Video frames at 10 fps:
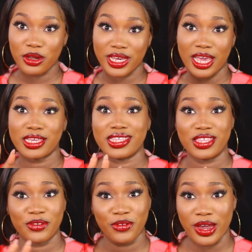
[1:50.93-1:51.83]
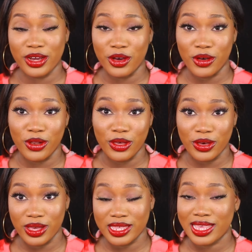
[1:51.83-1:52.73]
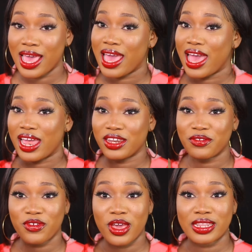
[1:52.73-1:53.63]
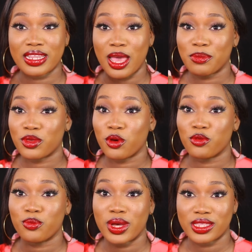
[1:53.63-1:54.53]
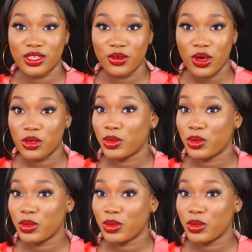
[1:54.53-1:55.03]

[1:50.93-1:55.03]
You can use different colors and different types of materials.